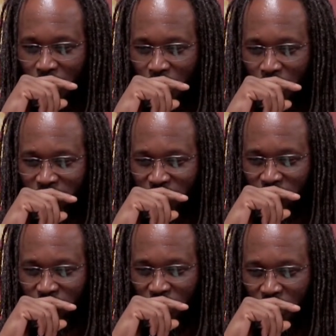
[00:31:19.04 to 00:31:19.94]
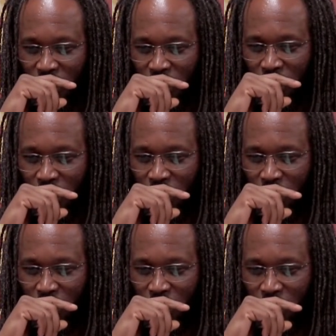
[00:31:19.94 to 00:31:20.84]
It says,
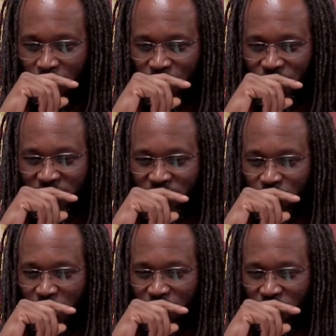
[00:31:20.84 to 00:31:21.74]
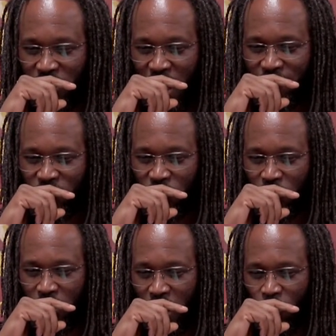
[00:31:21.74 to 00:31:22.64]
feast is made for
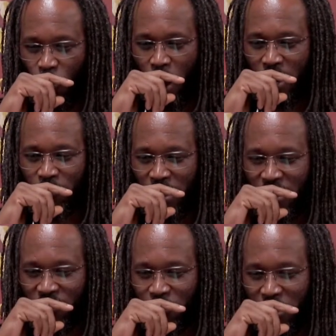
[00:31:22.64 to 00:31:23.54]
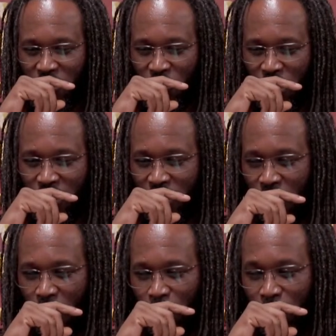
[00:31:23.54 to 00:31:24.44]
laughter and wine maketh merry, right?
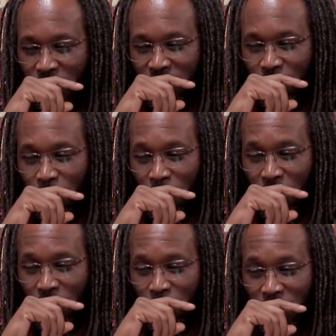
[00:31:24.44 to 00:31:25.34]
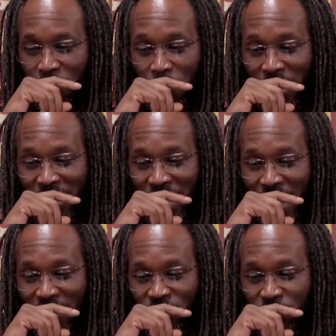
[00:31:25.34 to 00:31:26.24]
But money
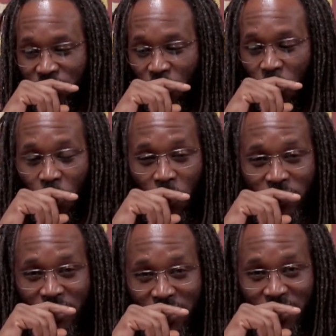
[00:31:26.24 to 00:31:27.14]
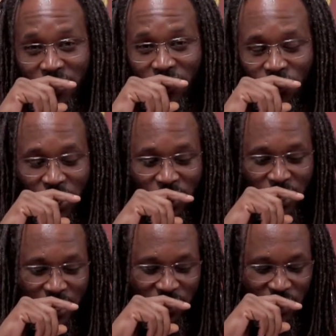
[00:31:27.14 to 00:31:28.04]
answereth all things, right?
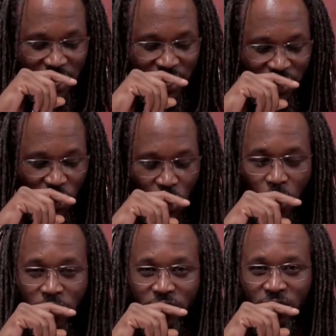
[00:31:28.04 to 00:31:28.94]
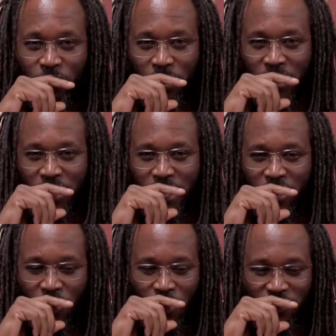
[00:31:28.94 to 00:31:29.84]
It costs money,
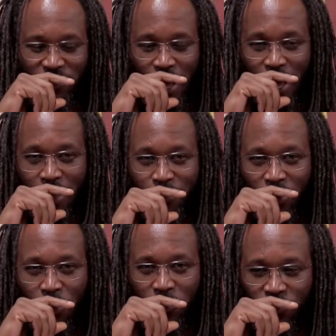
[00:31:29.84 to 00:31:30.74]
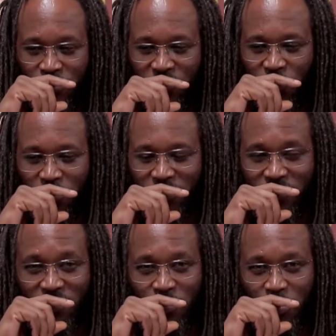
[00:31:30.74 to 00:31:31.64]
it costs time, it costs
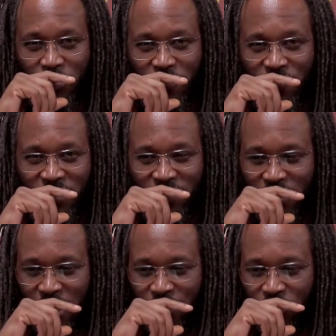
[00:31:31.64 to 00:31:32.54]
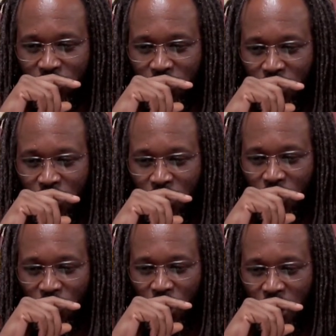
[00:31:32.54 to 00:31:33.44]
resources to put the feast together,
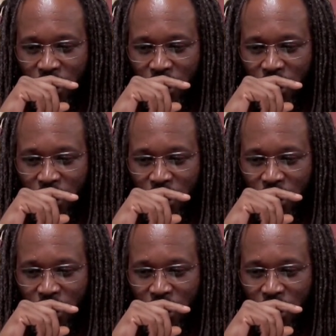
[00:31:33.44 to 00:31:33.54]
right?